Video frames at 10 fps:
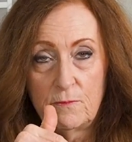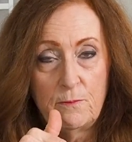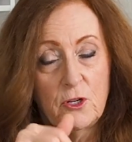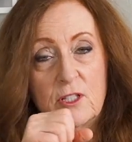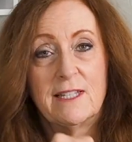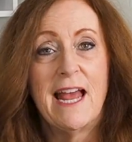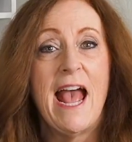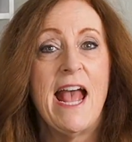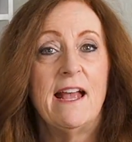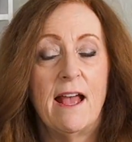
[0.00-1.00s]
person
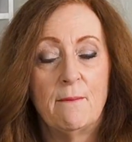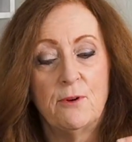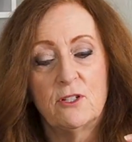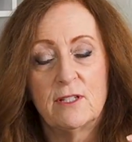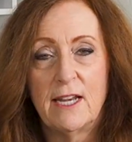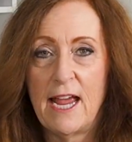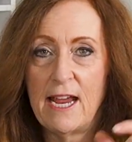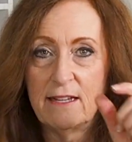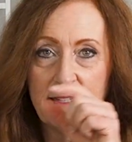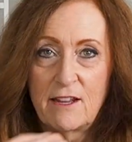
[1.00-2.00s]
A and person A
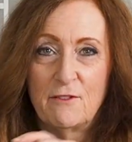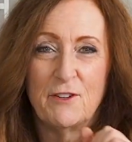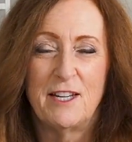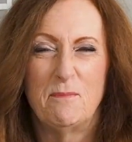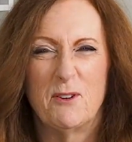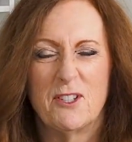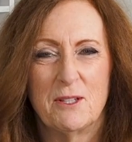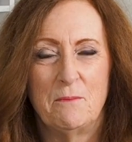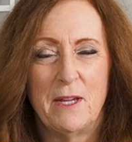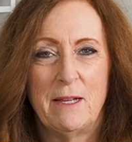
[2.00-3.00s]
is going to read
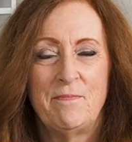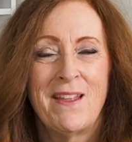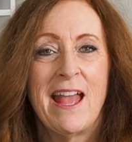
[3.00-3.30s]
person B.